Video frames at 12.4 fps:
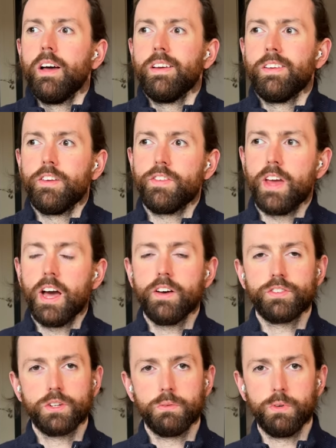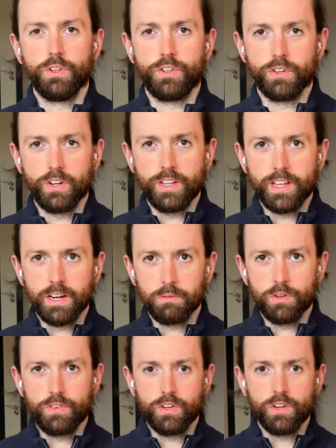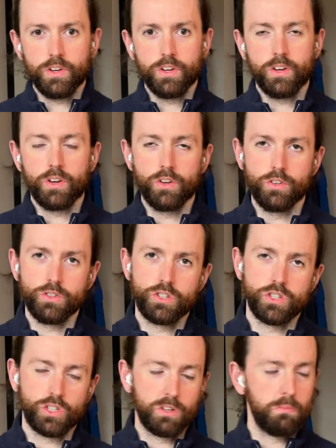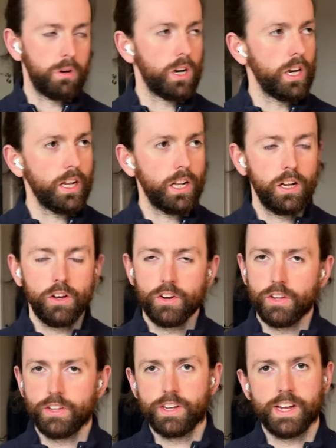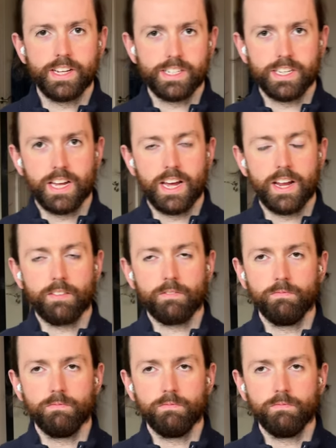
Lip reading: if you have someone doing that with you, who's just completely out of the day-to-day,